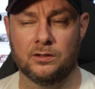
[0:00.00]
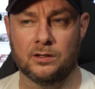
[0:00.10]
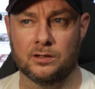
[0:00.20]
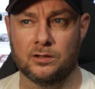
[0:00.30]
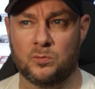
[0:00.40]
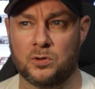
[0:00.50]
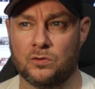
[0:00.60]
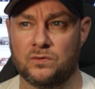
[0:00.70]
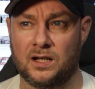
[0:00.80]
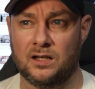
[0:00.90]
or
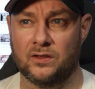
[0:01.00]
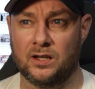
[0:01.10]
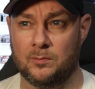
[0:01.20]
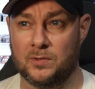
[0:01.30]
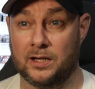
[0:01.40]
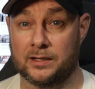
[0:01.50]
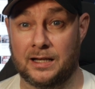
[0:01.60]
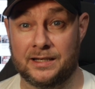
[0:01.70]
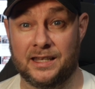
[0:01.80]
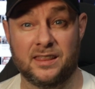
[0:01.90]
profile that I'm like,
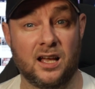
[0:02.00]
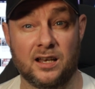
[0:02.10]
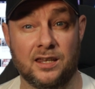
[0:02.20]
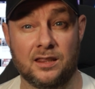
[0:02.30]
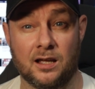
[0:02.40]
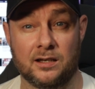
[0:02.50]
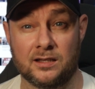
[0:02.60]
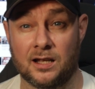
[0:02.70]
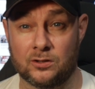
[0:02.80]
I need that, I need that, I need that.